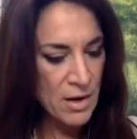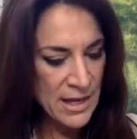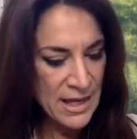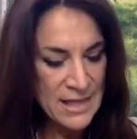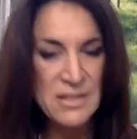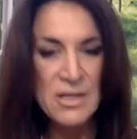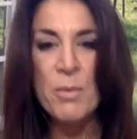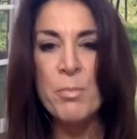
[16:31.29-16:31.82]

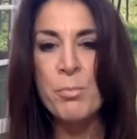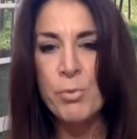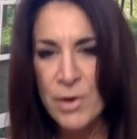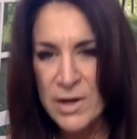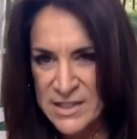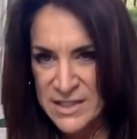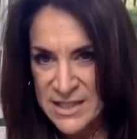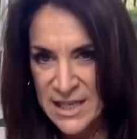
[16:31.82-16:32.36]
is a
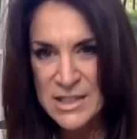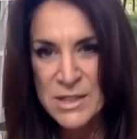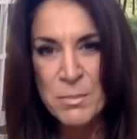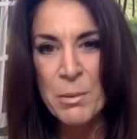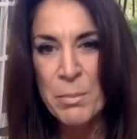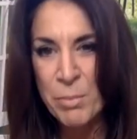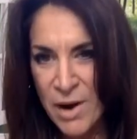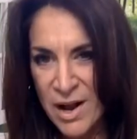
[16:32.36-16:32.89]

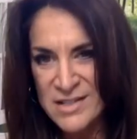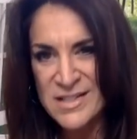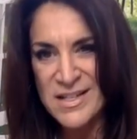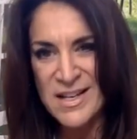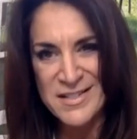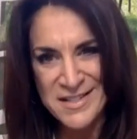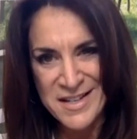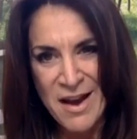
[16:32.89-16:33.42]
predictable
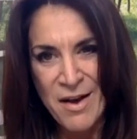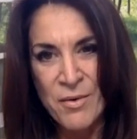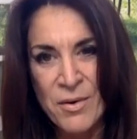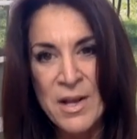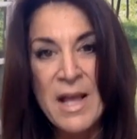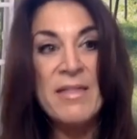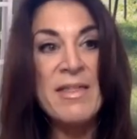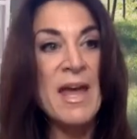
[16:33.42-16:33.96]
process now
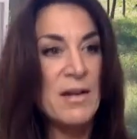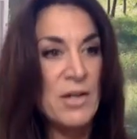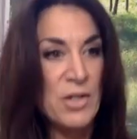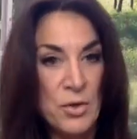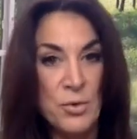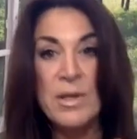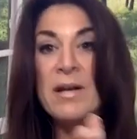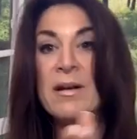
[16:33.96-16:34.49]
that
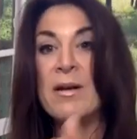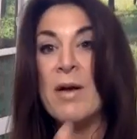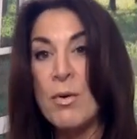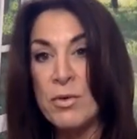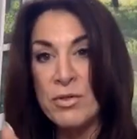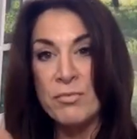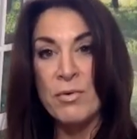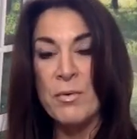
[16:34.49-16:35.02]
you can go
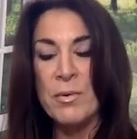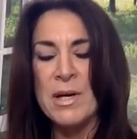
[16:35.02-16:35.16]
through.